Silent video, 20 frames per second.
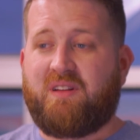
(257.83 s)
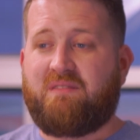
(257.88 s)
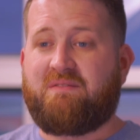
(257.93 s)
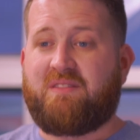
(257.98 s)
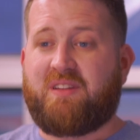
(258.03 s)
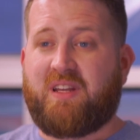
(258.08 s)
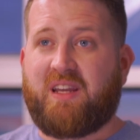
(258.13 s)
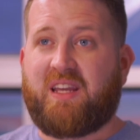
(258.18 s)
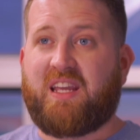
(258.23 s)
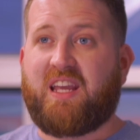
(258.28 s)

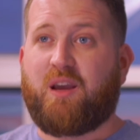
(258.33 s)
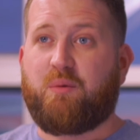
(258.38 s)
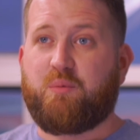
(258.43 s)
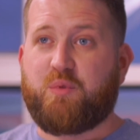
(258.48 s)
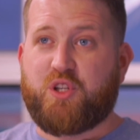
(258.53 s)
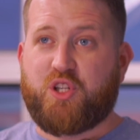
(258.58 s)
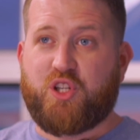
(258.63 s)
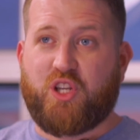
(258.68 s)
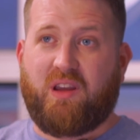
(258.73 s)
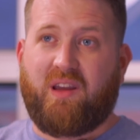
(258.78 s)
taking a
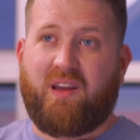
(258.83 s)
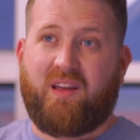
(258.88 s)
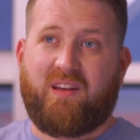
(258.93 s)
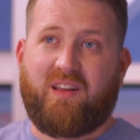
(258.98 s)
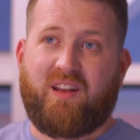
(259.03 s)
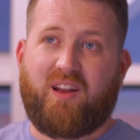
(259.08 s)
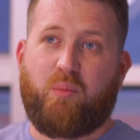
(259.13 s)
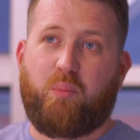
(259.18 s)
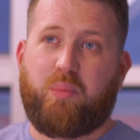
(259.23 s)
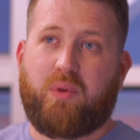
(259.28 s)
machine
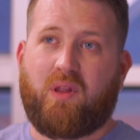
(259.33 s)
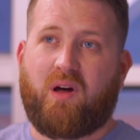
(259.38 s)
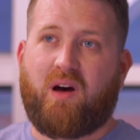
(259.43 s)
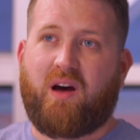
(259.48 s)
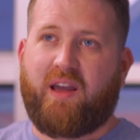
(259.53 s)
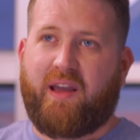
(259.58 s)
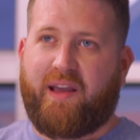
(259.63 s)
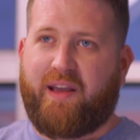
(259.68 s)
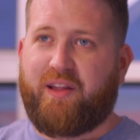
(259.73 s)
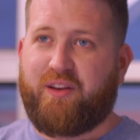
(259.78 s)
and
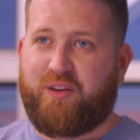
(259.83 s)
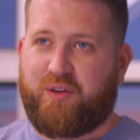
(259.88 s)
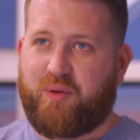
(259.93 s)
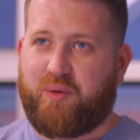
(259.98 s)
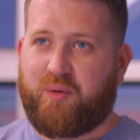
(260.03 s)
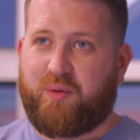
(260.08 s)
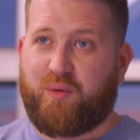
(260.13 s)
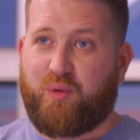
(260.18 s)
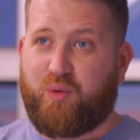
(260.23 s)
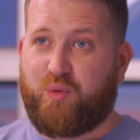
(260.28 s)
applying it
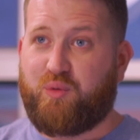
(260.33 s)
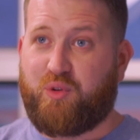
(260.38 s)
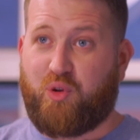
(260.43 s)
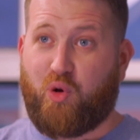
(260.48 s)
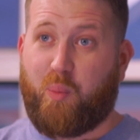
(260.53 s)
to your